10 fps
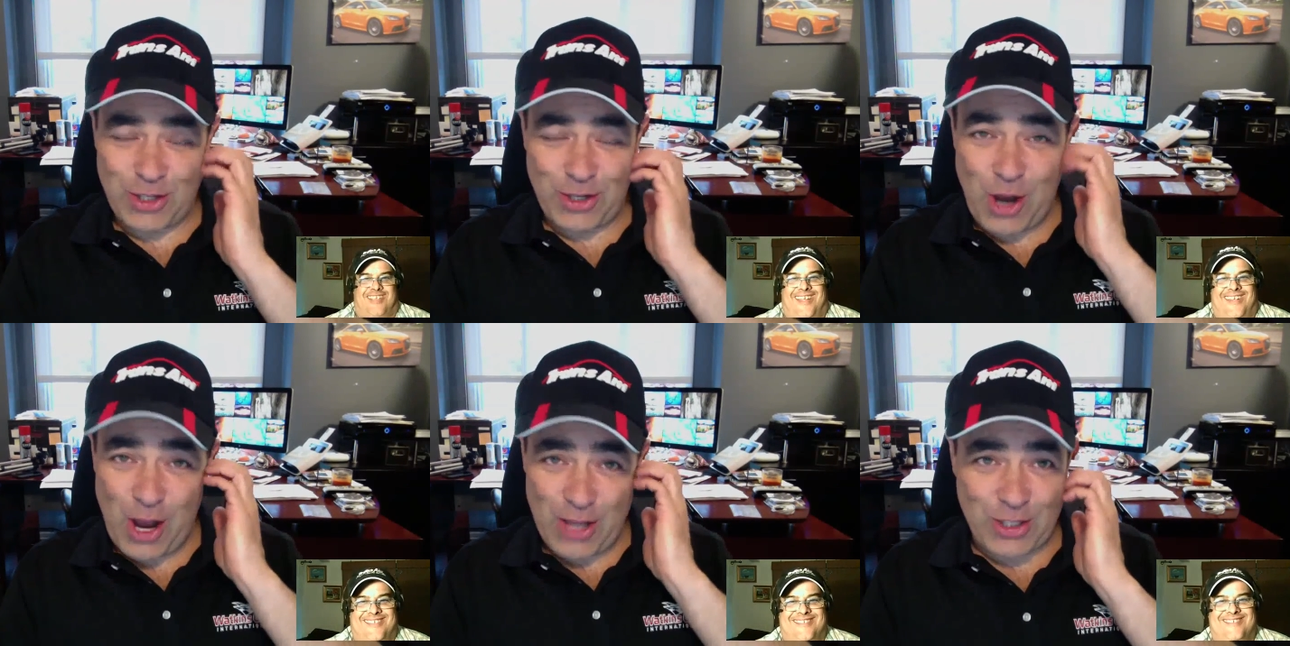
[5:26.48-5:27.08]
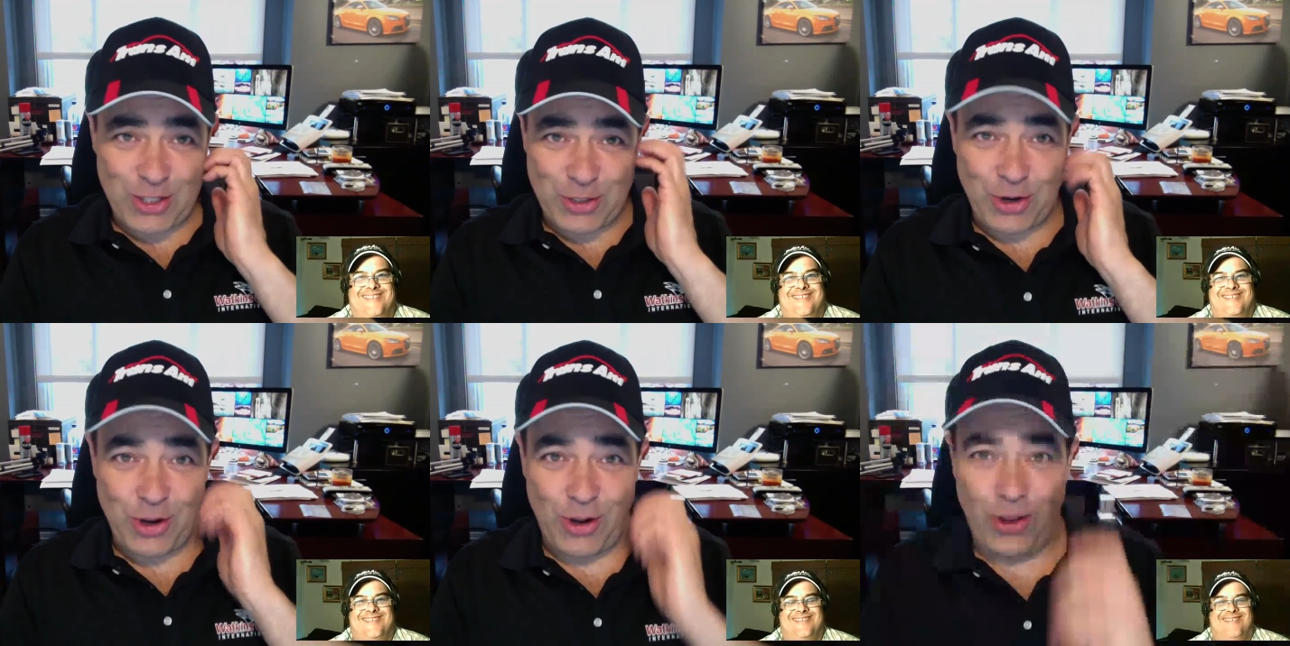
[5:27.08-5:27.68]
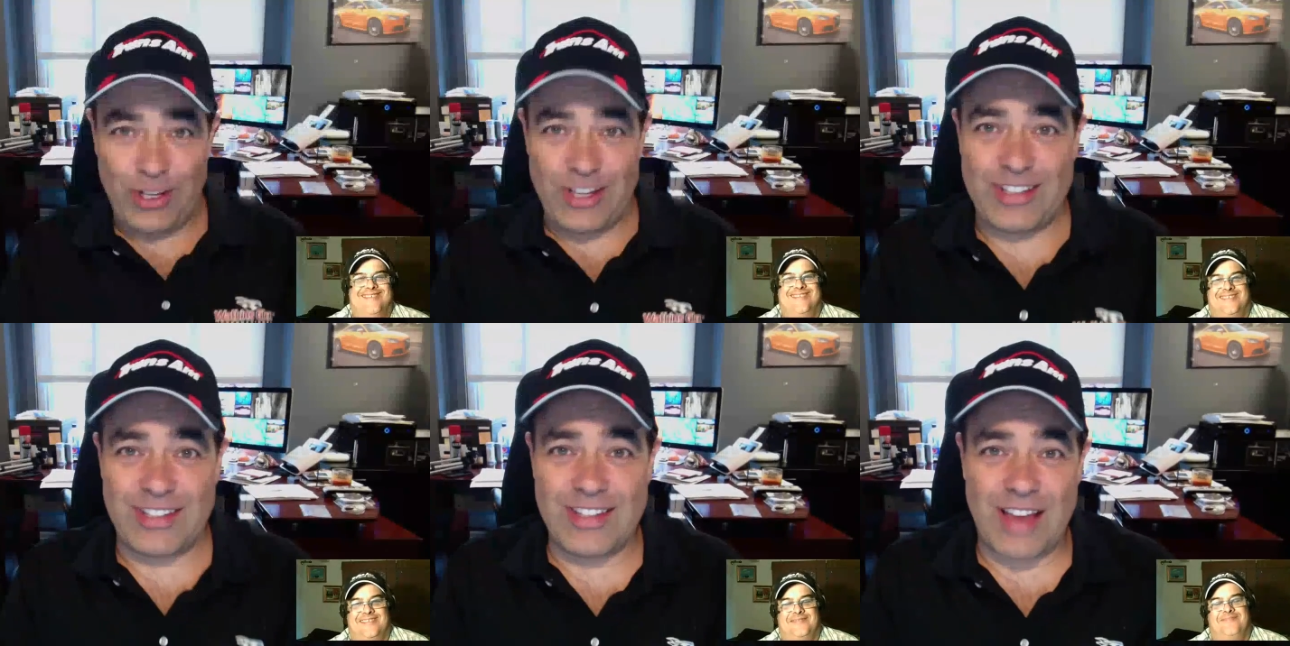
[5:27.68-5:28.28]
Speaker 1: cost control is is
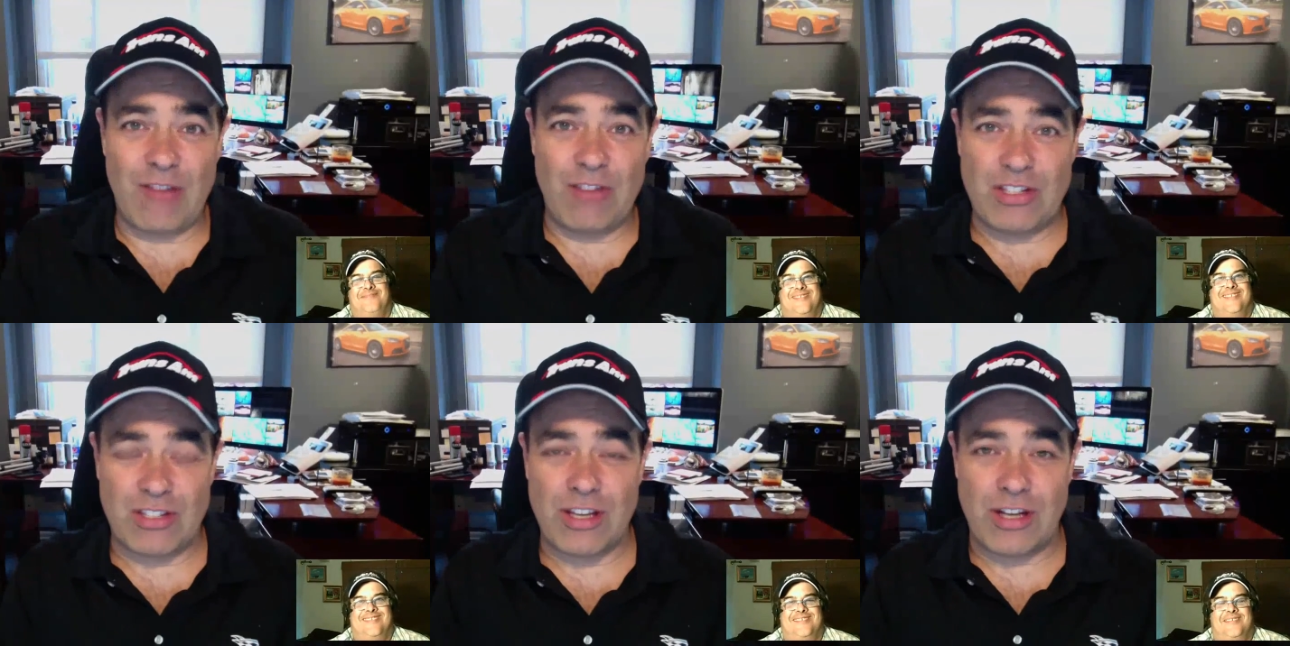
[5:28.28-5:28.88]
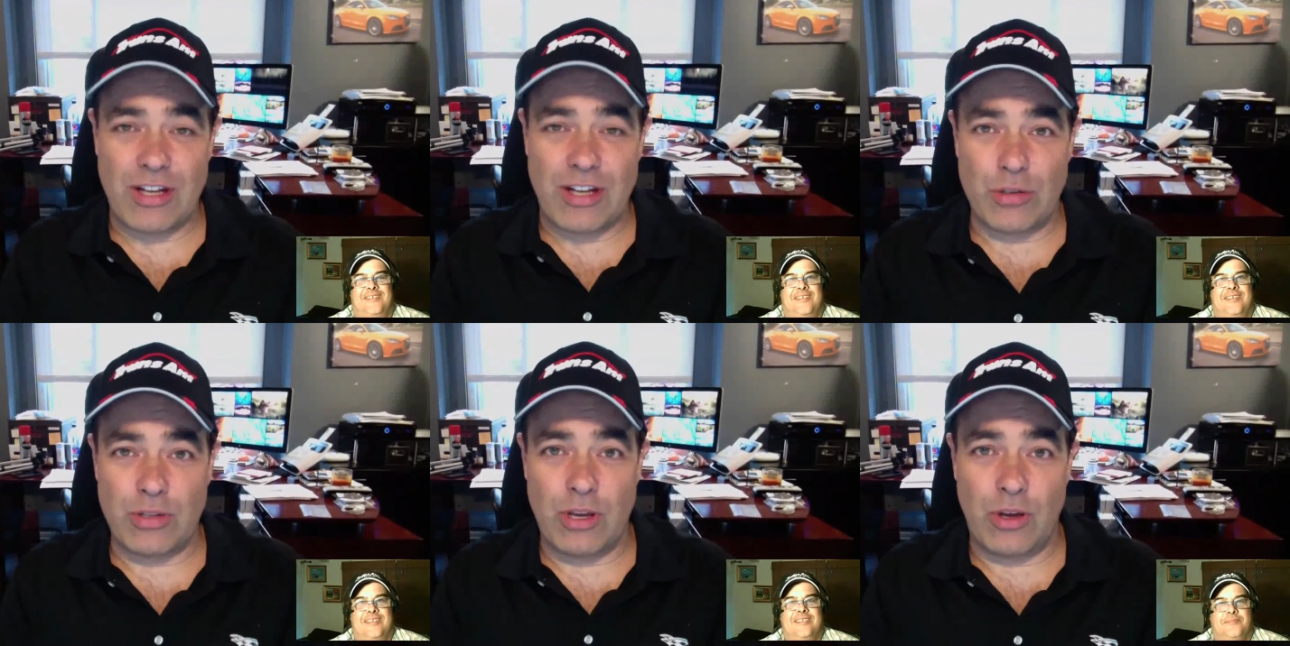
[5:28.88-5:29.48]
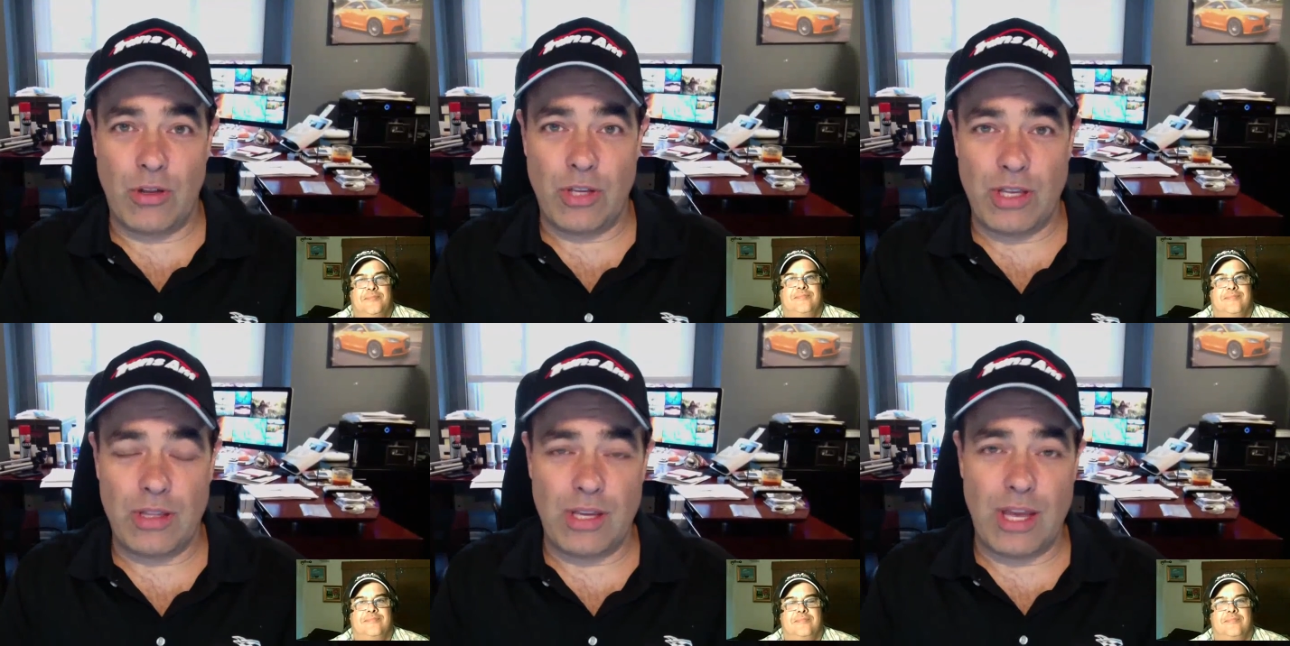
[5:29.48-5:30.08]
obviously an issue. You know, the, mm-hmm. the
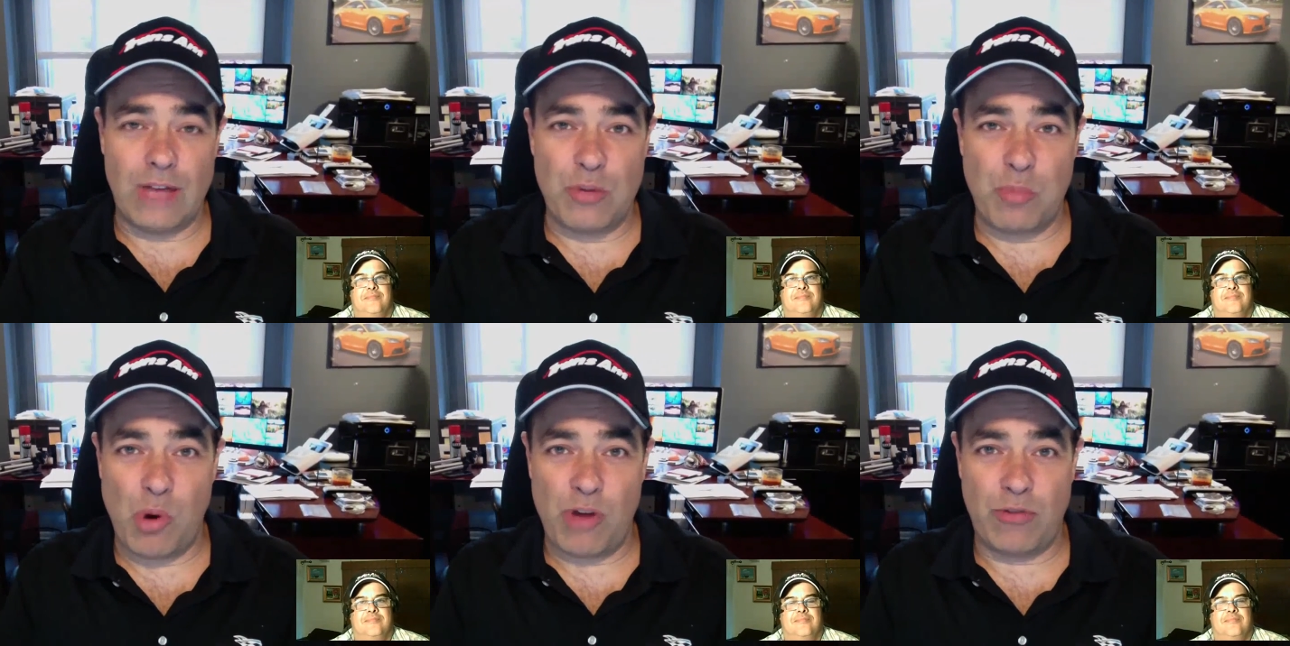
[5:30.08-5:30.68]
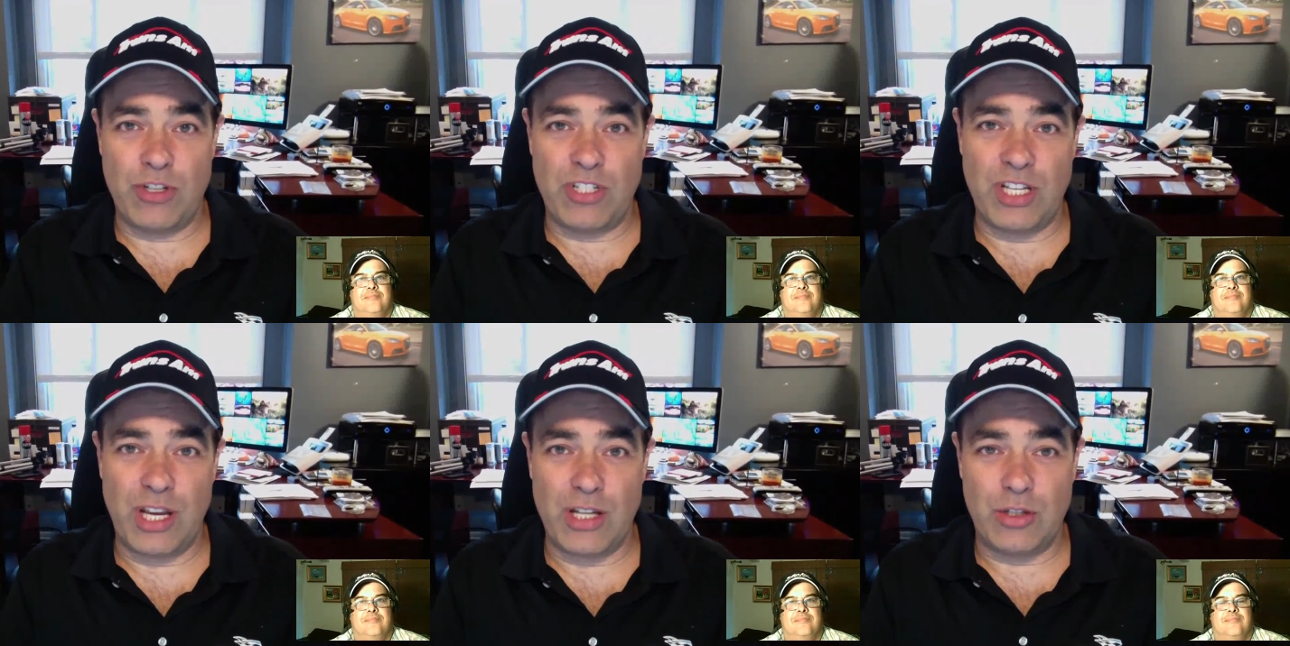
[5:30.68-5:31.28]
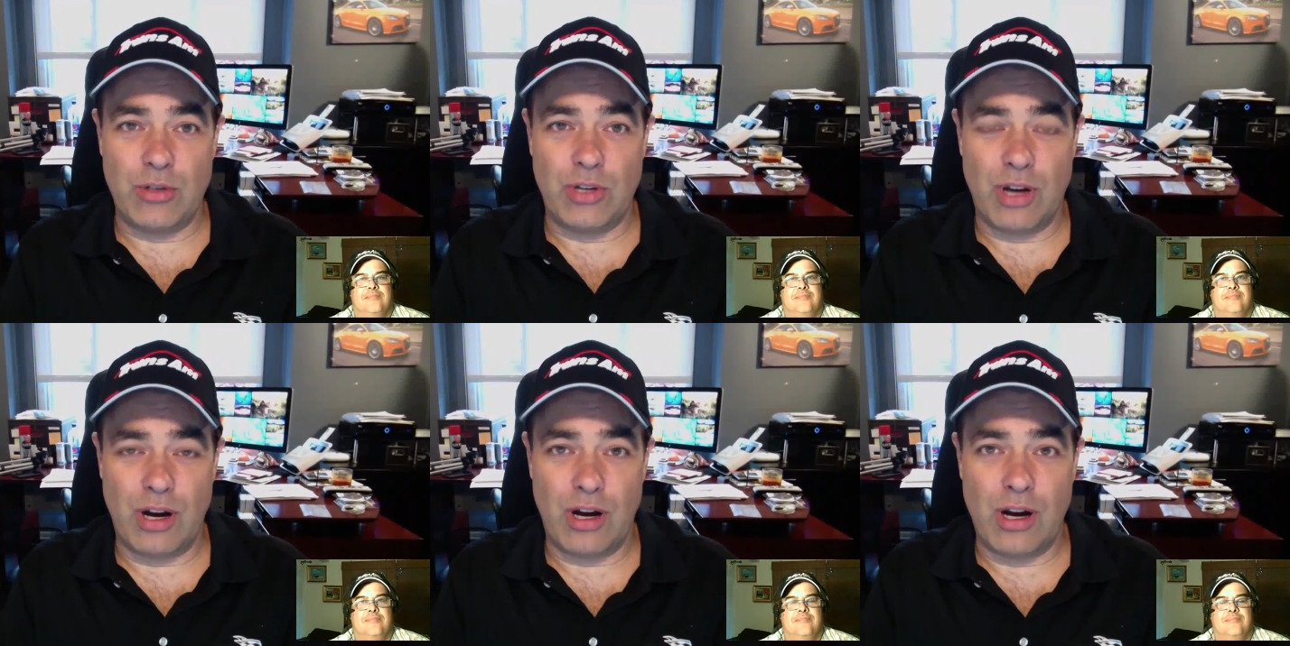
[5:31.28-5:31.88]
entry point for a TA two
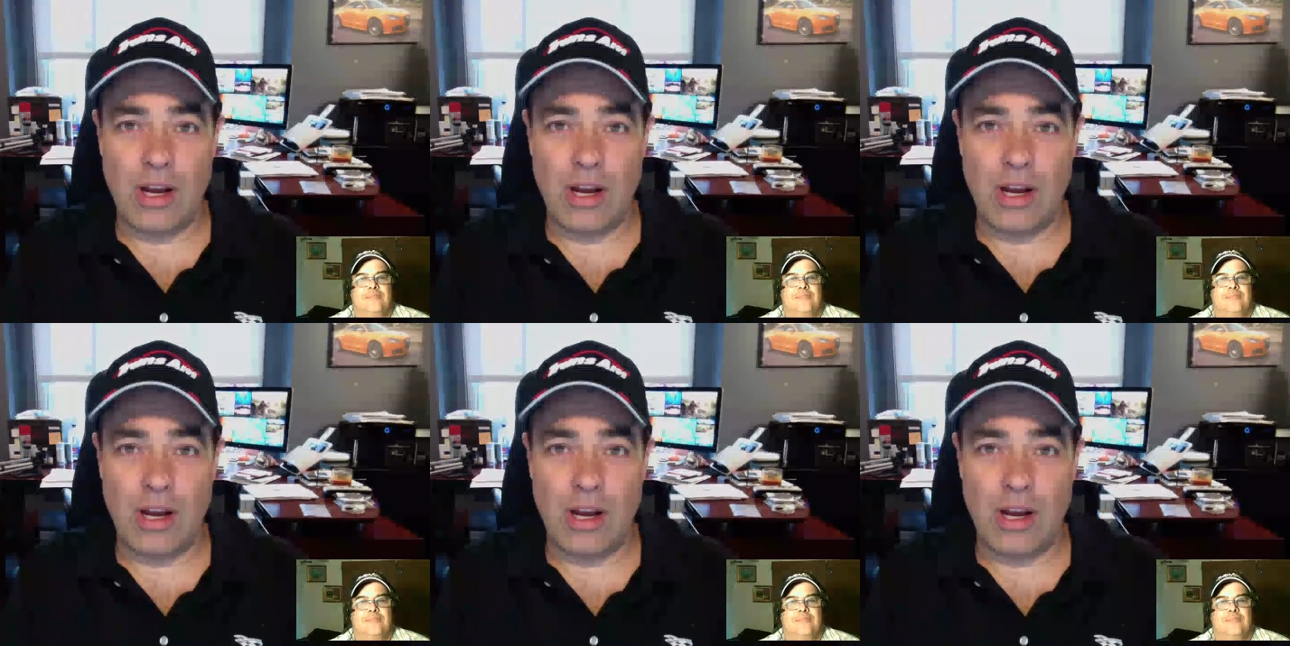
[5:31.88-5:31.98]
car